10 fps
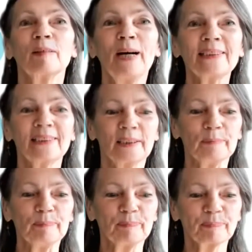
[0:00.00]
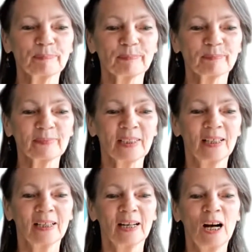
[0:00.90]
Martin,
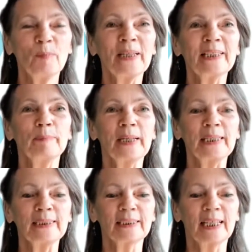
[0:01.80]
how many basic